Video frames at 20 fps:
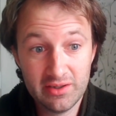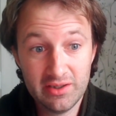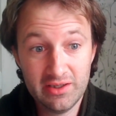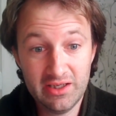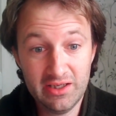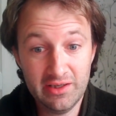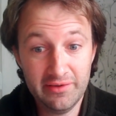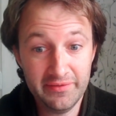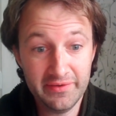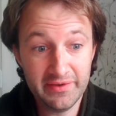
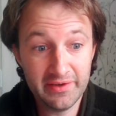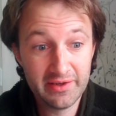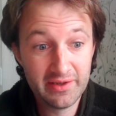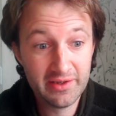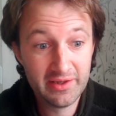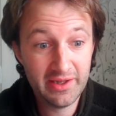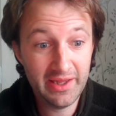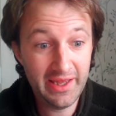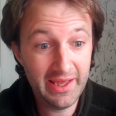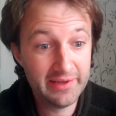in
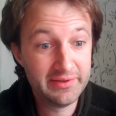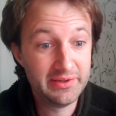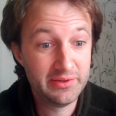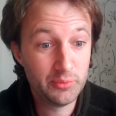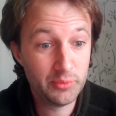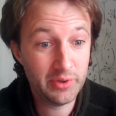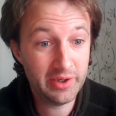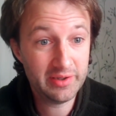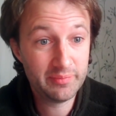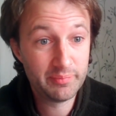any
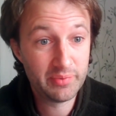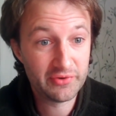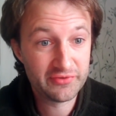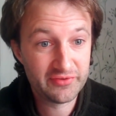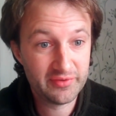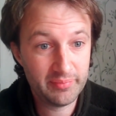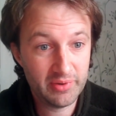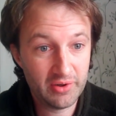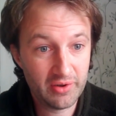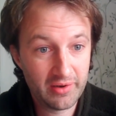way
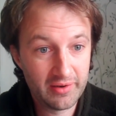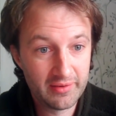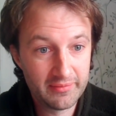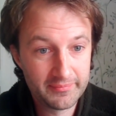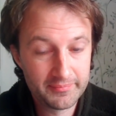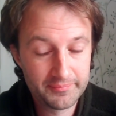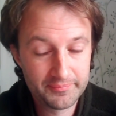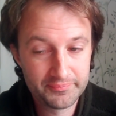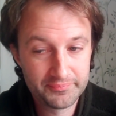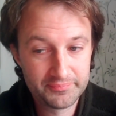possible.
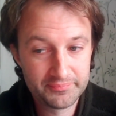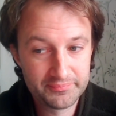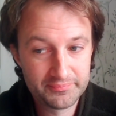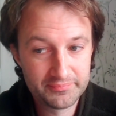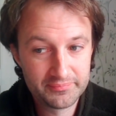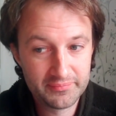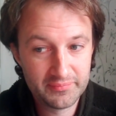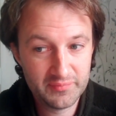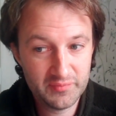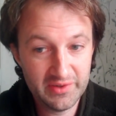
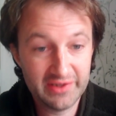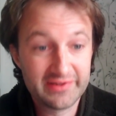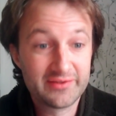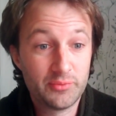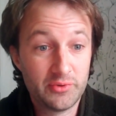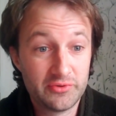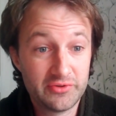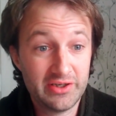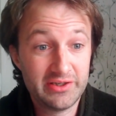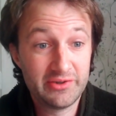That's
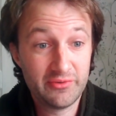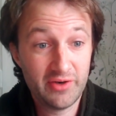what I